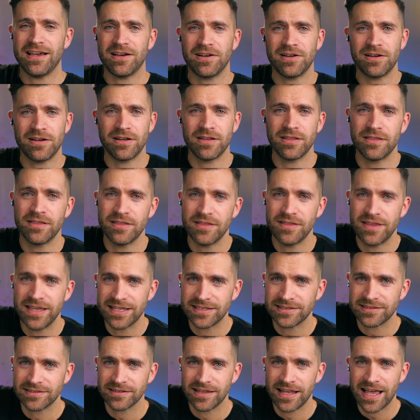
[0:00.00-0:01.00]
on
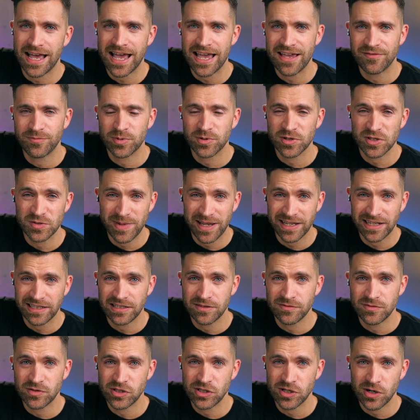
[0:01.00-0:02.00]
this live
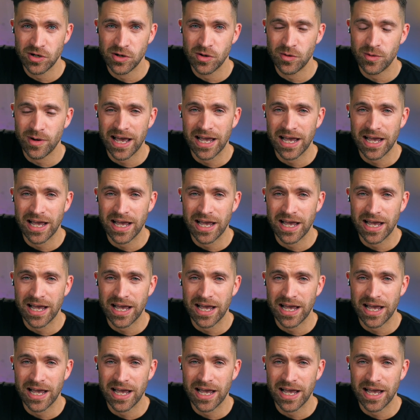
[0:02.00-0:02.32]
perspective show.